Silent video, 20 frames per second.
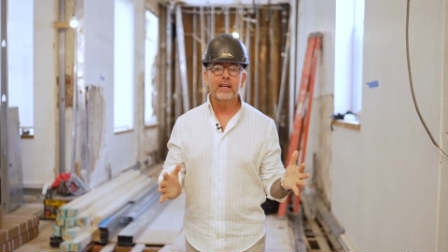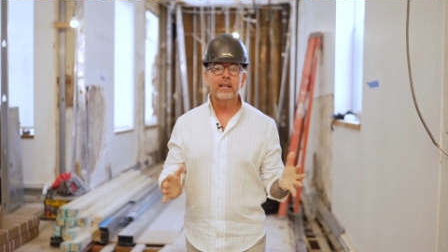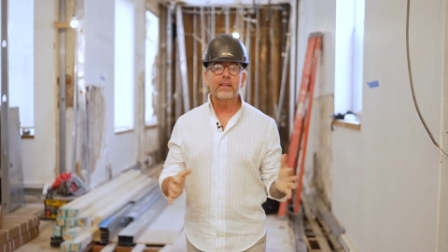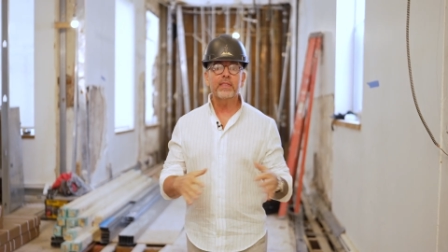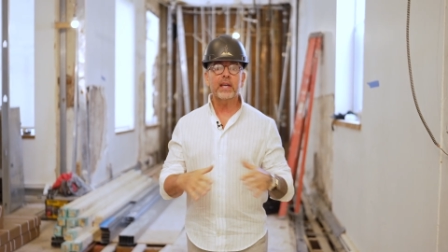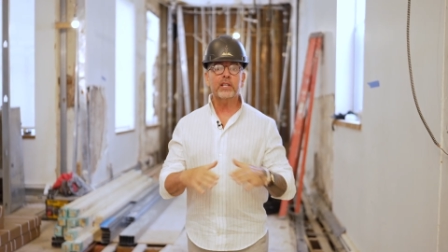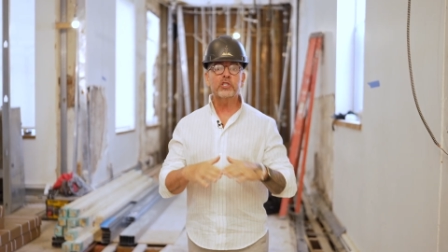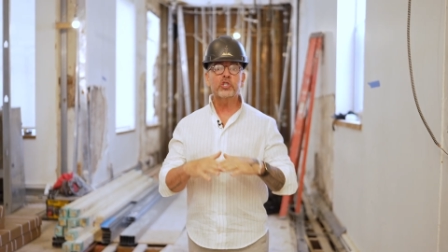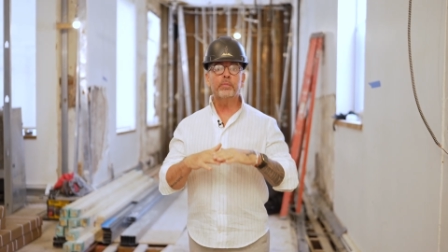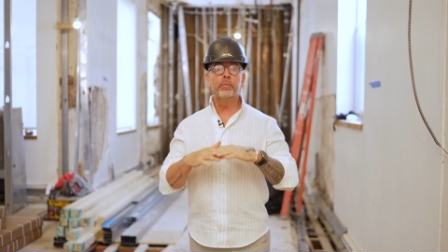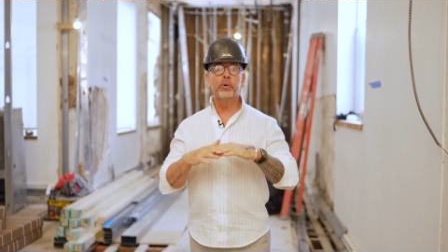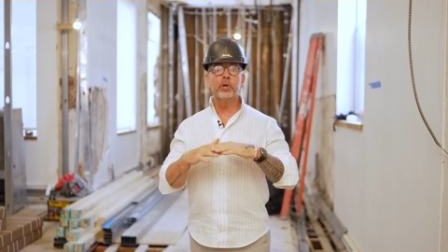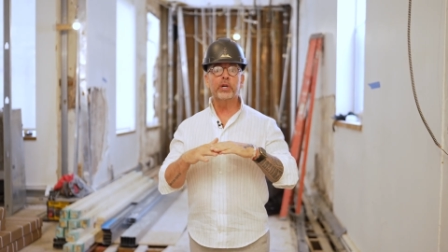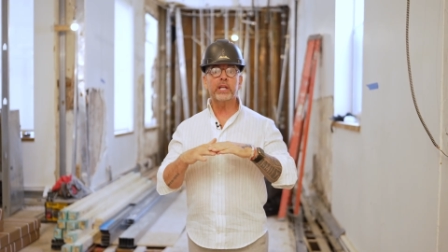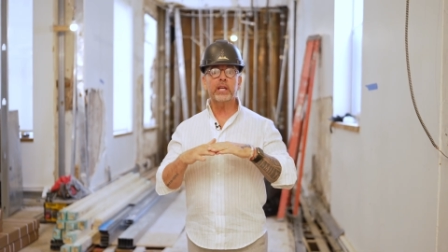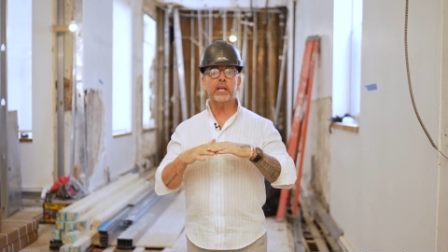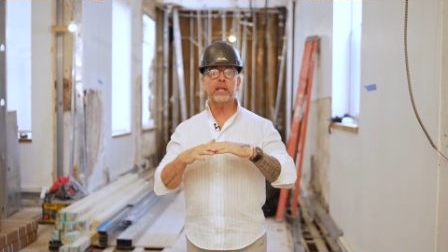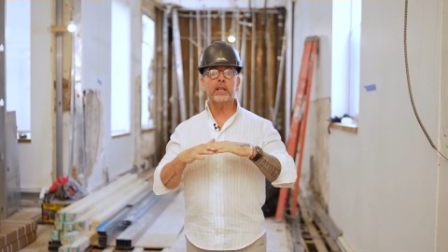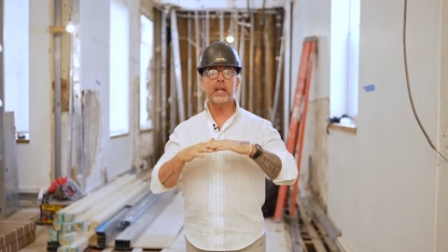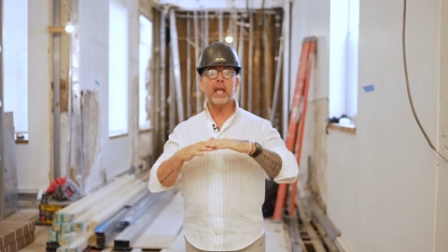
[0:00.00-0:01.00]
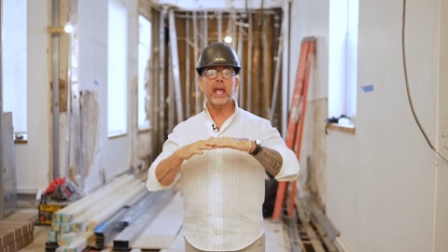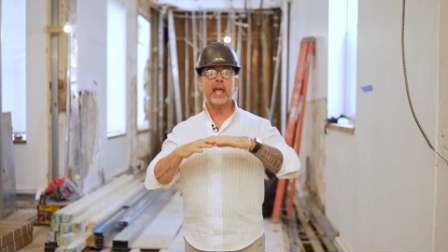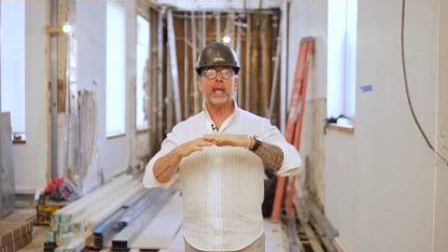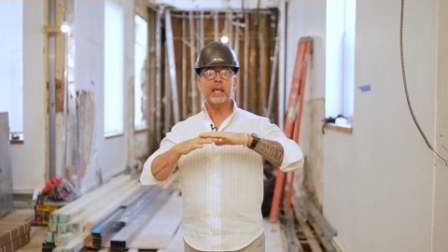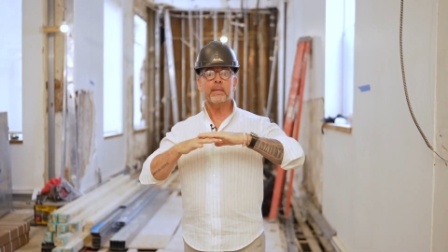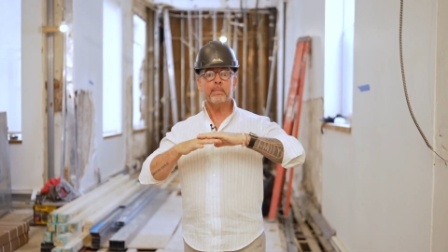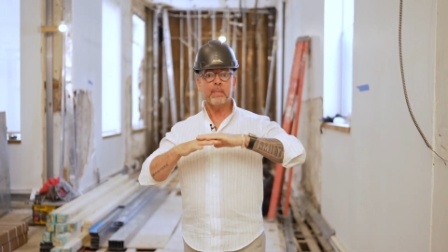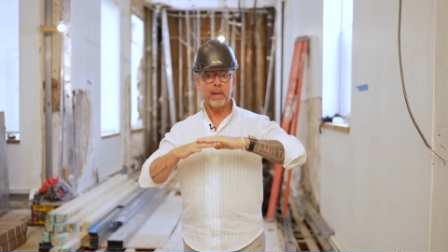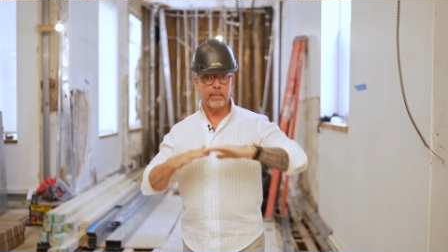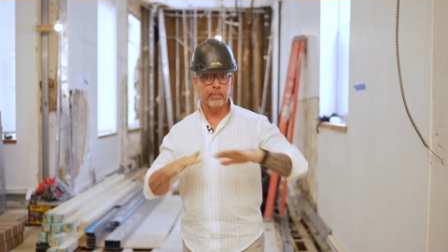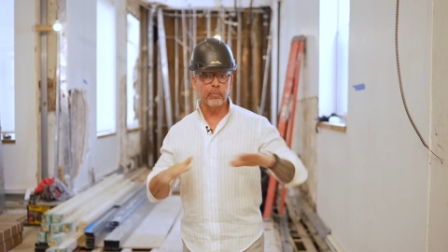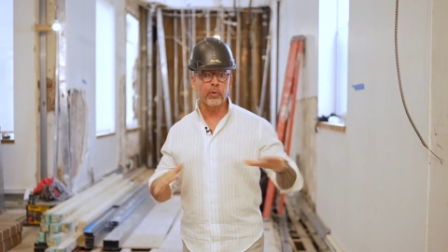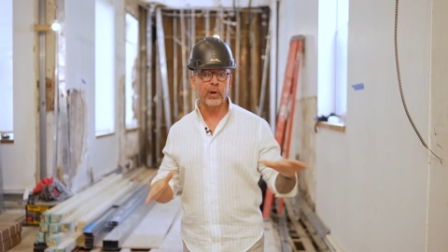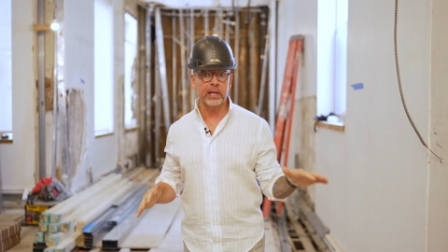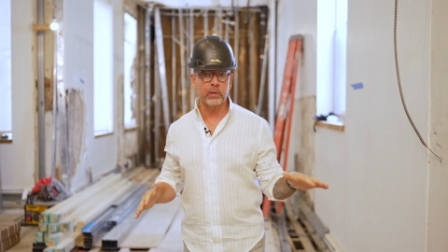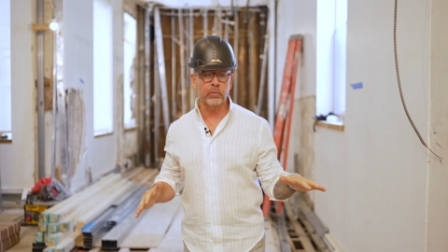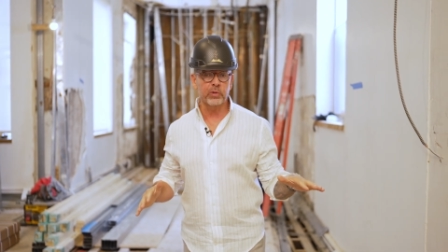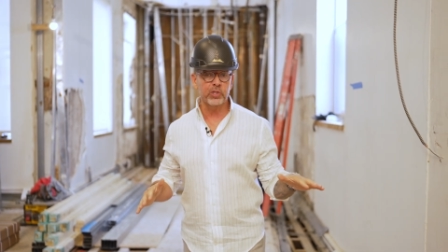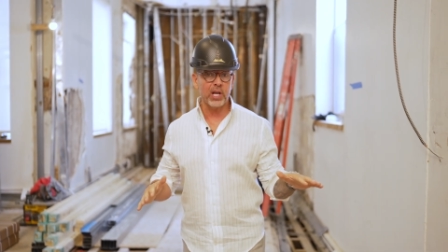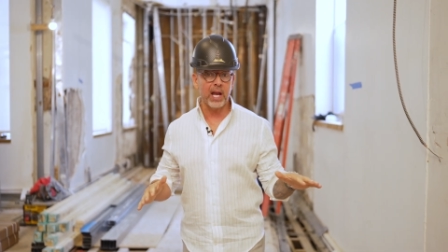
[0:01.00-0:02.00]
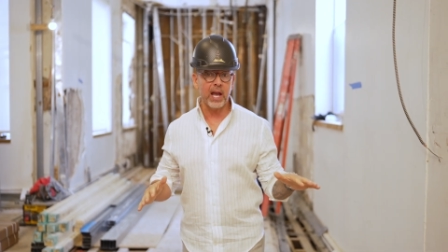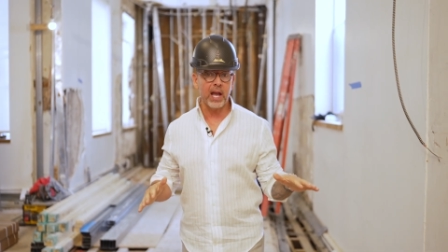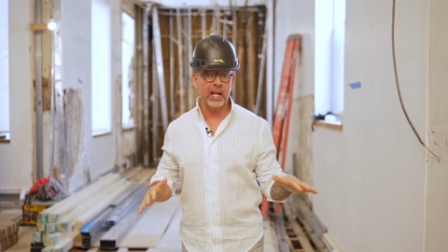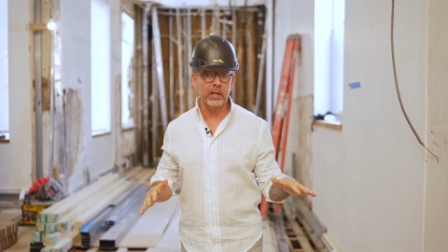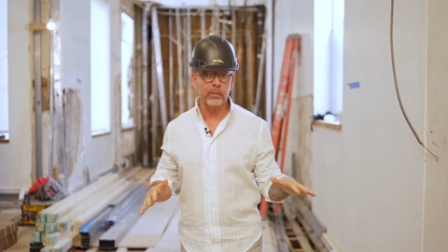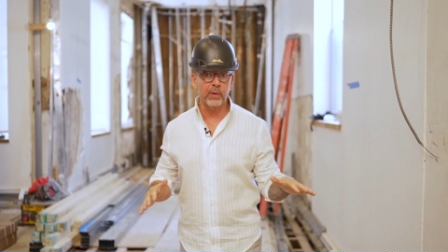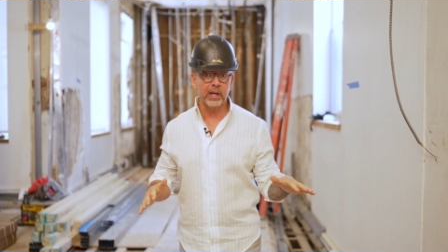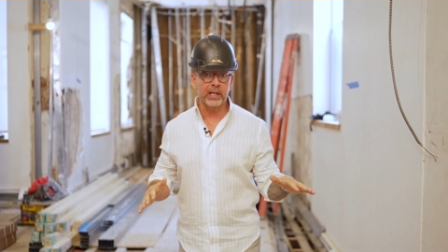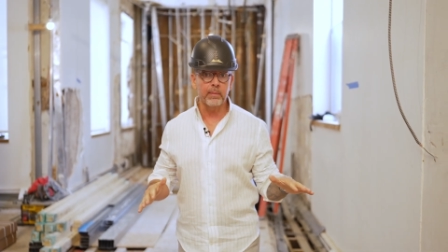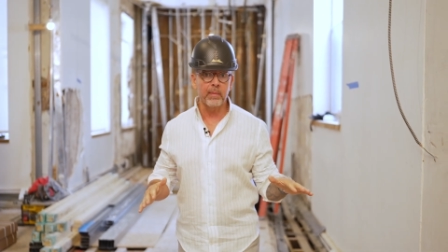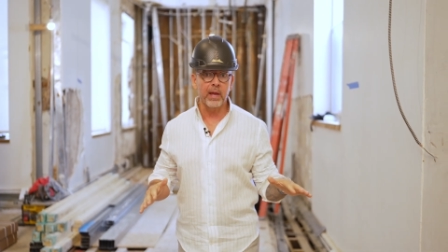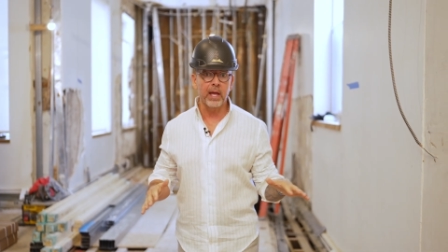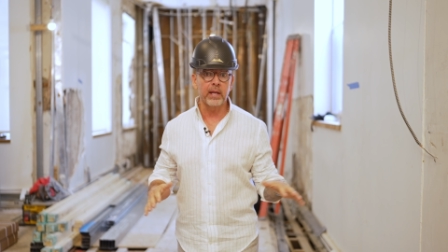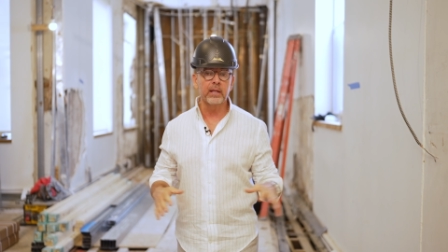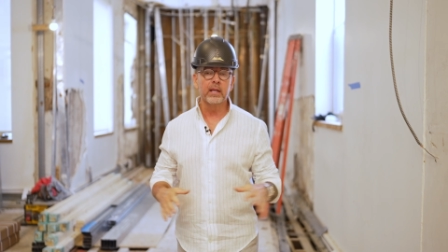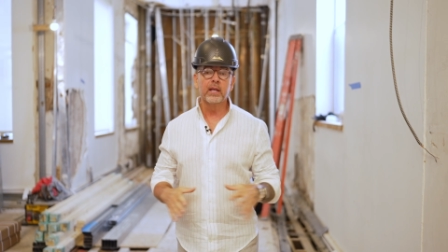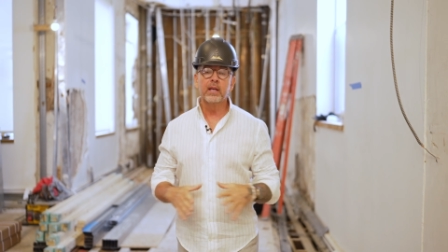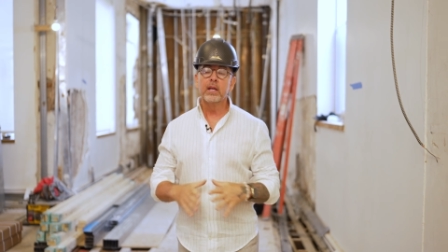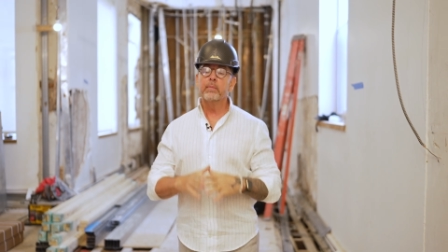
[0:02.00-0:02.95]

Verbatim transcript: that you put in a membrane, which I highly recommend.